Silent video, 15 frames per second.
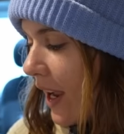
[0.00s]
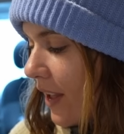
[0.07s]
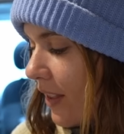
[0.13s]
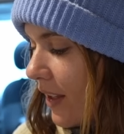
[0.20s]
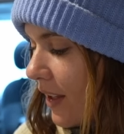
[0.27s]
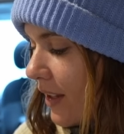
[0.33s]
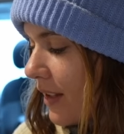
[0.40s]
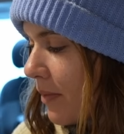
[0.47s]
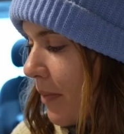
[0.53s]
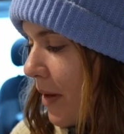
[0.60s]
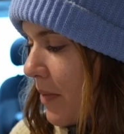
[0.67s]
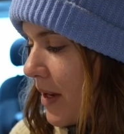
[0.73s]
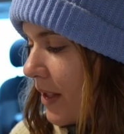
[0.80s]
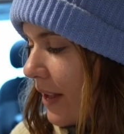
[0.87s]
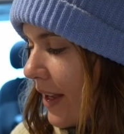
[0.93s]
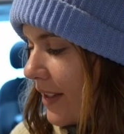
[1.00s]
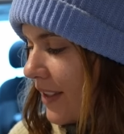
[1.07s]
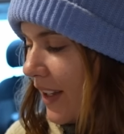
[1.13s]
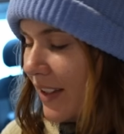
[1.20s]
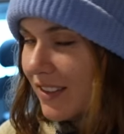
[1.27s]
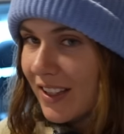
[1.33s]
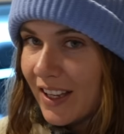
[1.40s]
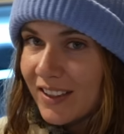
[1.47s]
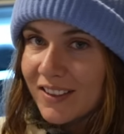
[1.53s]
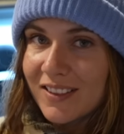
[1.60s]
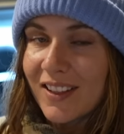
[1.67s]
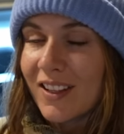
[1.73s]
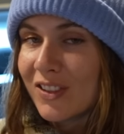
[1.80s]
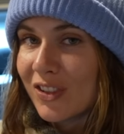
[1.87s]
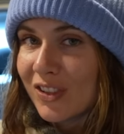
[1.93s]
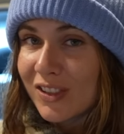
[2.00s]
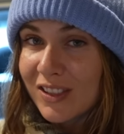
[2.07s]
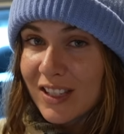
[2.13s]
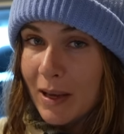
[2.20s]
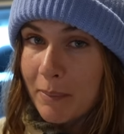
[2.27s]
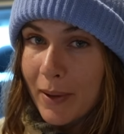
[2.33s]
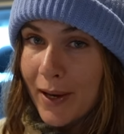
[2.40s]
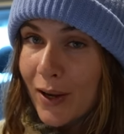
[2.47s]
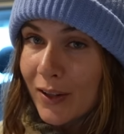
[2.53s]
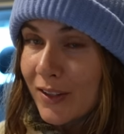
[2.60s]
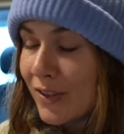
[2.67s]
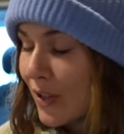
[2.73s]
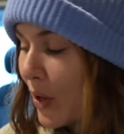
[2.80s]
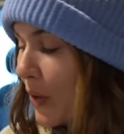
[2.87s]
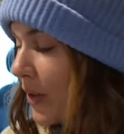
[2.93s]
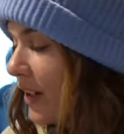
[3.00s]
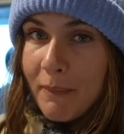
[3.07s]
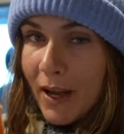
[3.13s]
I think is maybe less intense as just tempeh on its own.